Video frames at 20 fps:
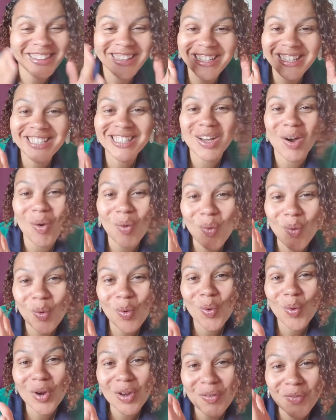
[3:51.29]
These are
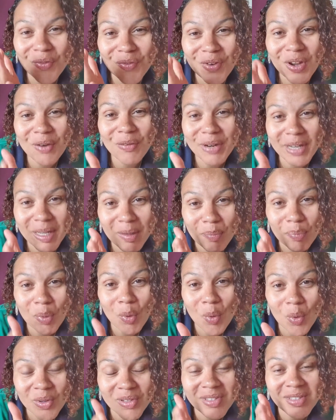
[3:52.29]
all very
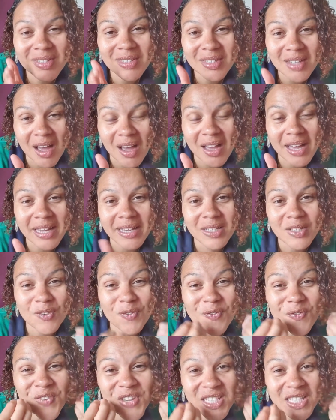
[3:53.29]
important signs,
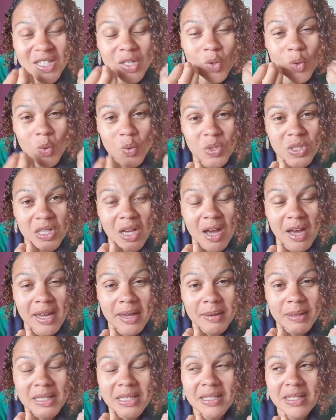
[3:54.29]
physical
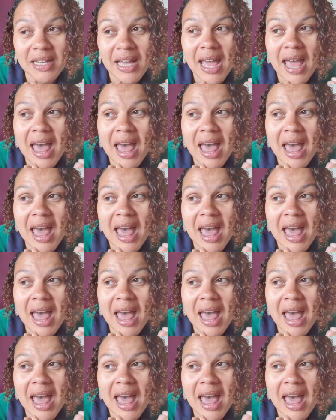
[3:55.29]
signs,